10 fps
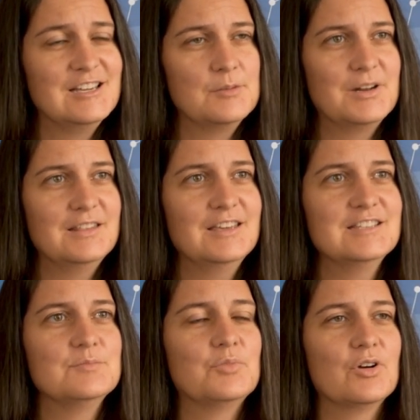But I think
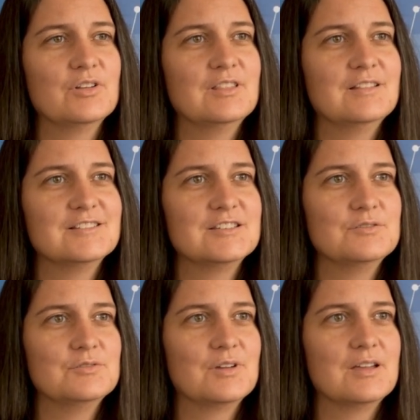it's important
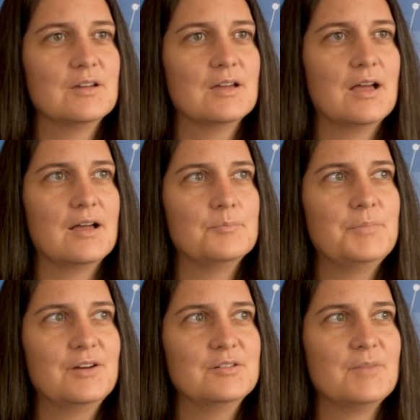to um,
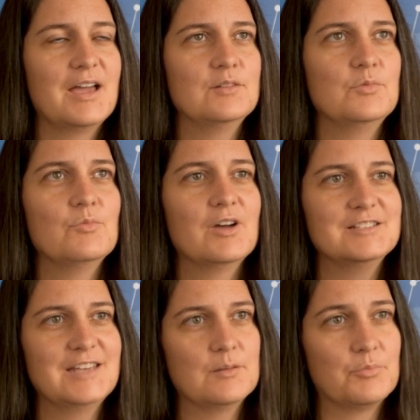bear in mind we want
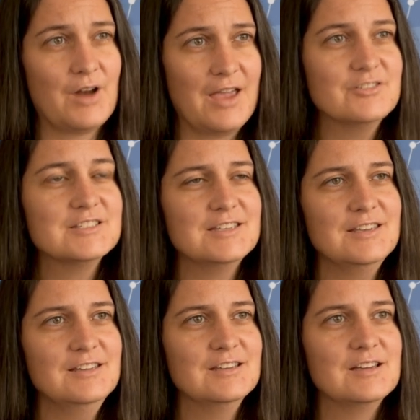data
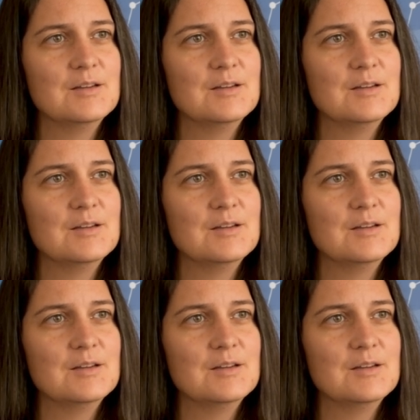privacy,